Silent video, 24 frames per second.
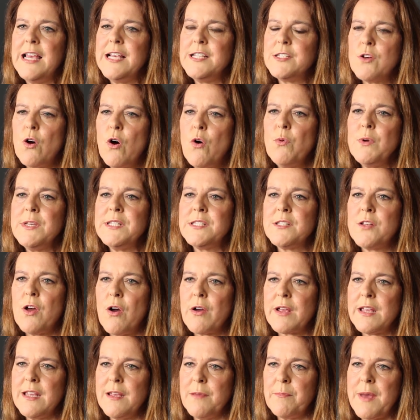he's always
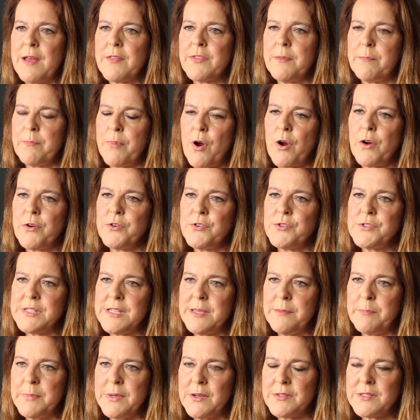talking about the
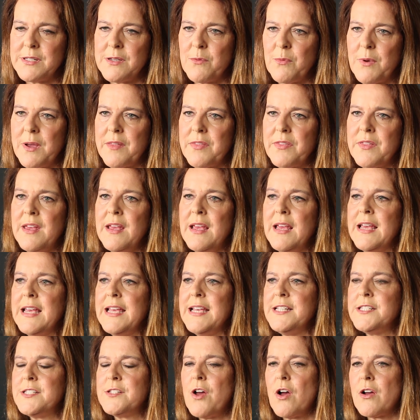partners he built it with.
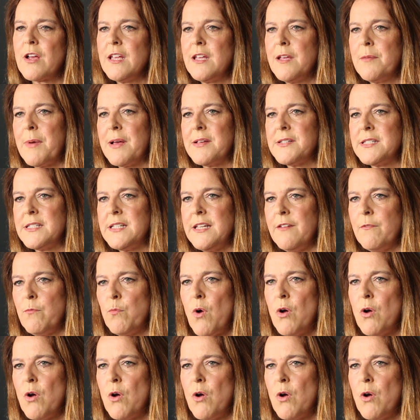He's talking about Steve